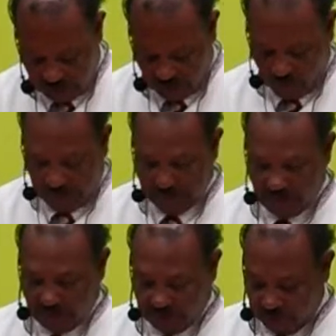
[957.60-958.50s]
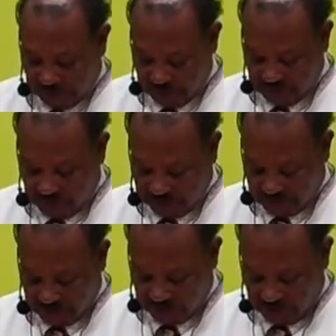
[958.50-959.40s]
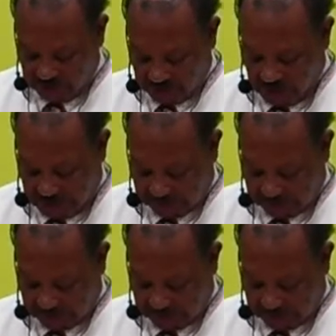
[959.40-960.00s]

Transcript: what I'm going to do is cut the chicken up.